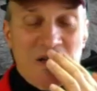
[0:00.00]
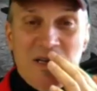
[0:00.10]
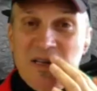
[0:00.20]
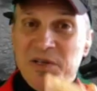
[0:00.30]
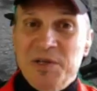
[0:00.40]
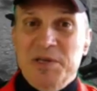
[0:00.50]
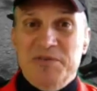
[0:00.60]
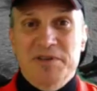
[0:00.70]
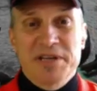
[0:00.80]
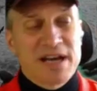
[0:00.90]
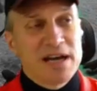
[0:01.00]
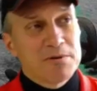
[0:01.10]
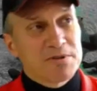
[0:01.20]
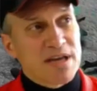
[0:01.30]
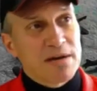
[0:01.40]
you're gonna you're gonna freak. I
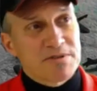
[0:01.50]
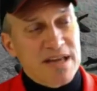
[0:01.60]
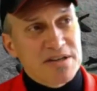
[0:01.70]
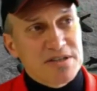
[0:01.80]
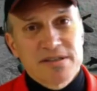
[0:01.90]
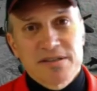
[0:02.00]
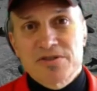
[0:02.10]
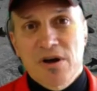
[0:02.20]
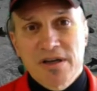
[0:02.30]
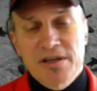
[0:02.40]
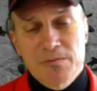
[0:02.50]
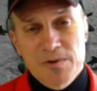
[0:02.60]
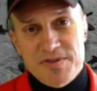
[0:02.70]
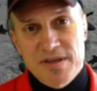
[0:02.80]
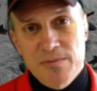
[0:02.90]
was I was actually talking
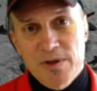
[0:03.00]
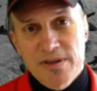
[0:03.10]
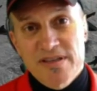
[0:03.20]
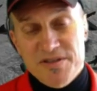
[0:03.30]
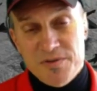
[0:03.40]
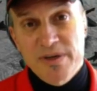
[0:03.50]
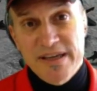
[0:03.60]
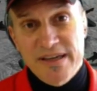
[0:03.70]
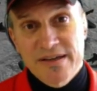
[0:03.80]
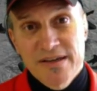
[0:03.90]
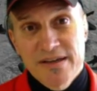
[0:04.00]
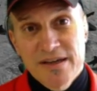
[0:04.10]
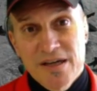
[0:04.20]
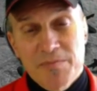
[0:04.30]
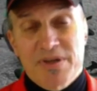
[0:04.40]
with someone this week
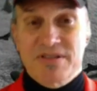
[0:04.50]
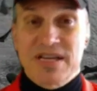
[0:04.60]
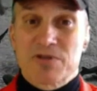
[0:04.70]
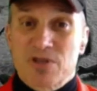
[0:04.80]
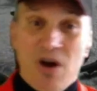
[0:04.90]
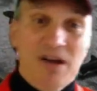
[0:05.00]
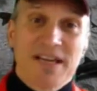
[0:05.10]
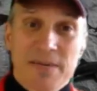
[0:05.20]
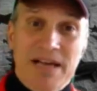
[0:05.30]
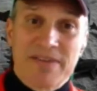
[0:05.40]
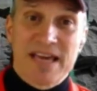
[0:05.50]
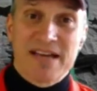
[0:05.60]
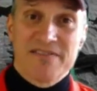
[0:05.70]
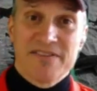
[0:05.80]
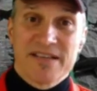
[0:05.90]
because I was talking about
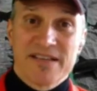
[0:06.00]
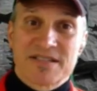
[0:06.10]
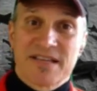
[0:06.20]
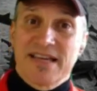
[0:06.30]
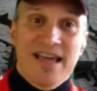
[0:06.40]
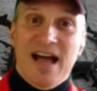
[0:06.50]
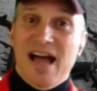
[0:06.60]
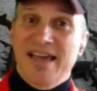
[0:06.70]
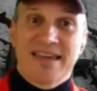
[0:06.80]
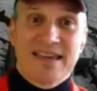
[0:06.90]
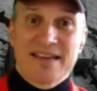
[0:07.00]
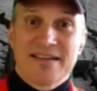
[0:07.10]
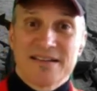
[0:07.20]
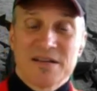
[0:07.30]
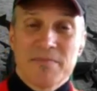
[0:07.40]
that event, saying, yeah, I
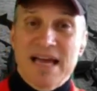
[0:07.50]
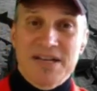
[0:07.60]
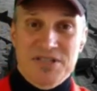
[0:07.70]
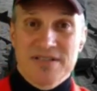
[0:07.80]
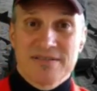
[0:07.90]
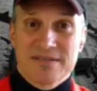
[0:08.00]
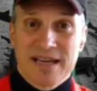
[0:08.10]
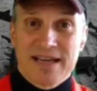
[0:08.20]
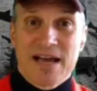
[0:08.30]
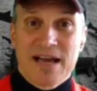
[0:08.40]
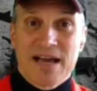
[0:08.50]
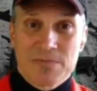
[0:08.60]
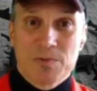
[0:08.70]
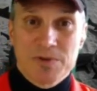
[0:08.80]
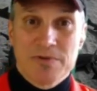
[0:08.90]
can't imagine like how
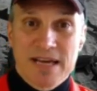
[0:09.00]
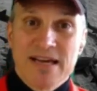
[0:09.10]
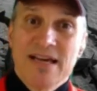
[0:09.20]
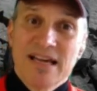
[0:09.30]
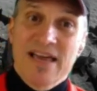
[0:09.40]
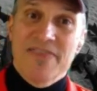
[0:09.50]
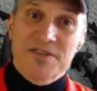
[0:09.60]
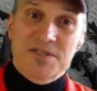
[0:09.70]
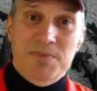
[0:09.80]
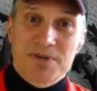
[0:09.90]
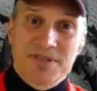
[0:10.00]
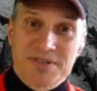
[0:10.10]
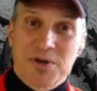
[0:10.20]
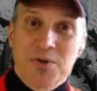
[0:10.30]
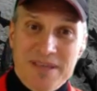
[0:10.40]
someone would do that, and this person
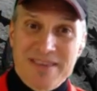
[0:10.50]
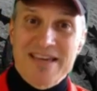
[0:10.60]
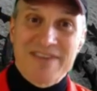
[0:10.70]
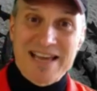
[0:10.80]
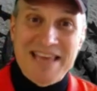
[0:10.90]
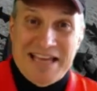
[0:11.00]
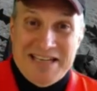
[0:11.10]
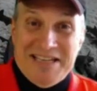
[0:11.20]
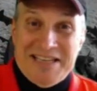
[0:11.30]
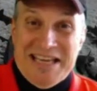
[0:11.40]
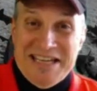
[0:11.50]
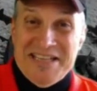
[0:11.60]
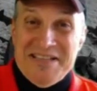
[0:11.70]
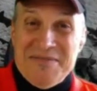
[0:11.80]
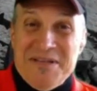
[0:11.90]
told me they've had that that
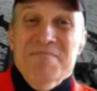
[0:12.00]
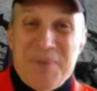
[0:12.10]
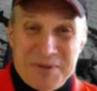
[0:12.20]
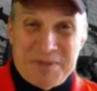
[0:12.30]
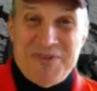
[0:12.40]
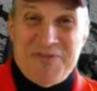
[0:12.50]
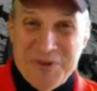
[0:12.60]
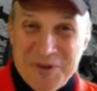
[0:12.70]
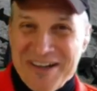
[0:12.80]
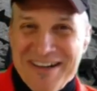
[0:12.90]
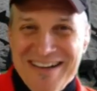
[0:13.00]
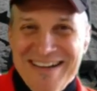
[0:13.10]
impulse before.